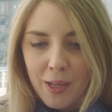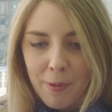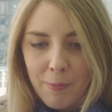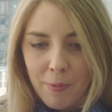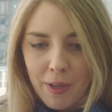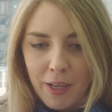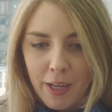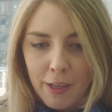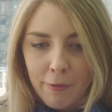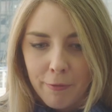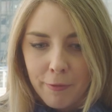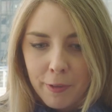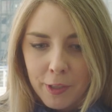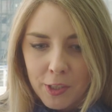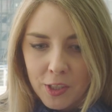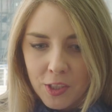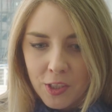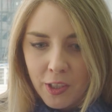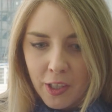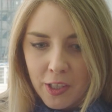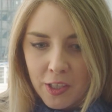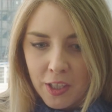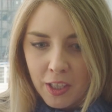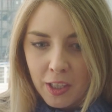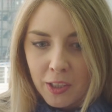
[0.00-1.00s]
When I first
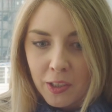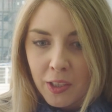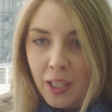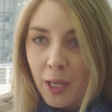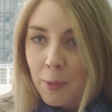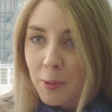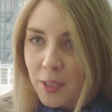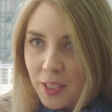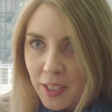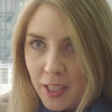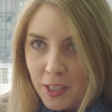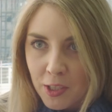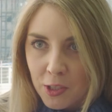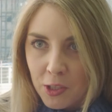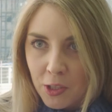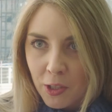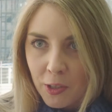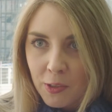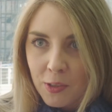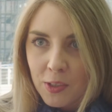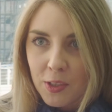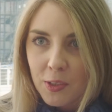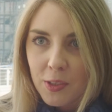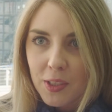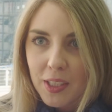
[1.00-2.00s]
started at Look, I was an intern,
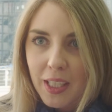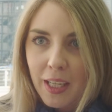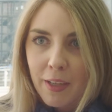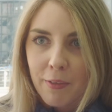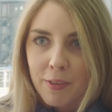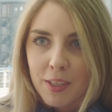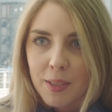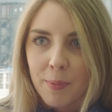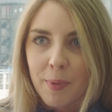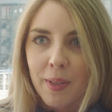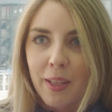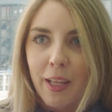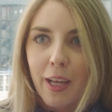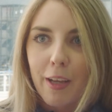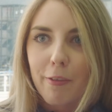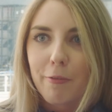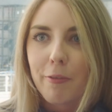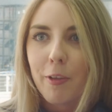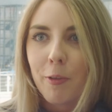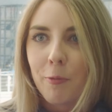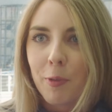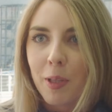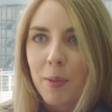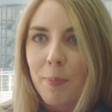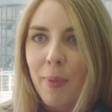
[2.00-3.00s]
so it's kind of something that I feel
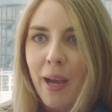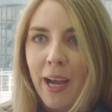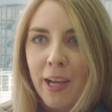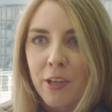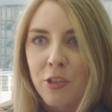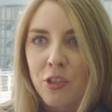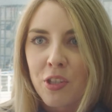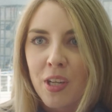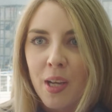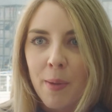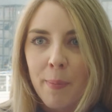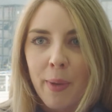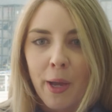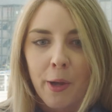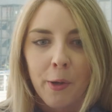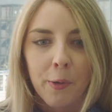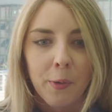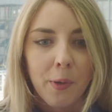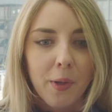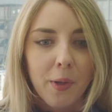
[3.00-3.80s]
really passionate about.